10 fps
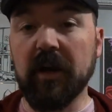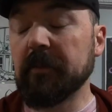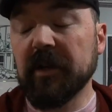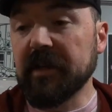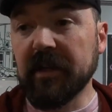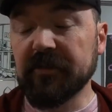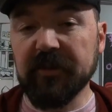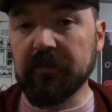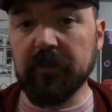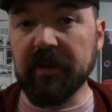I'm not getting
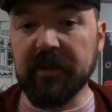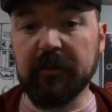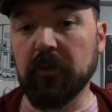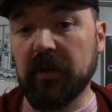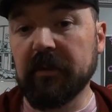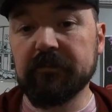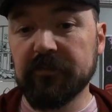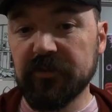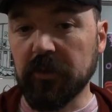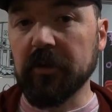stuff graded anymore. I'm
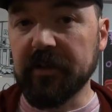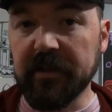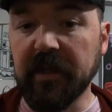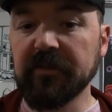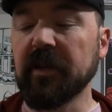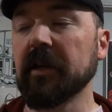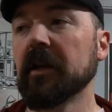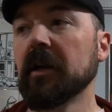strongly against that.